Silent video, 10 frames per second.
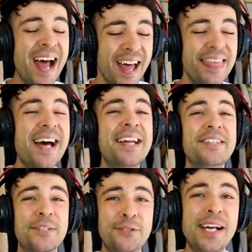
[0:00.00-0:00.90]
that is
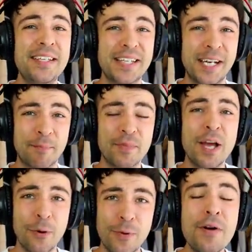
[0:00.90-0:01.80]
crazy.
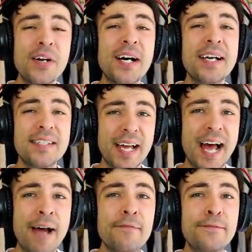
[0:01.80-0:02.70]
Well guys, I
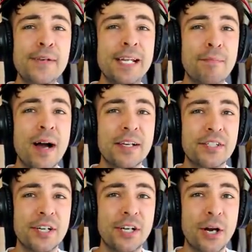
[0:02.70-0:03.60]
have a feeling Mark is
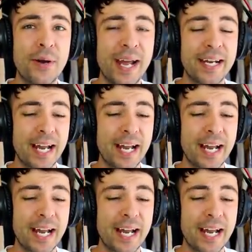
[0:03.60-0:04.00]
going to go ahead and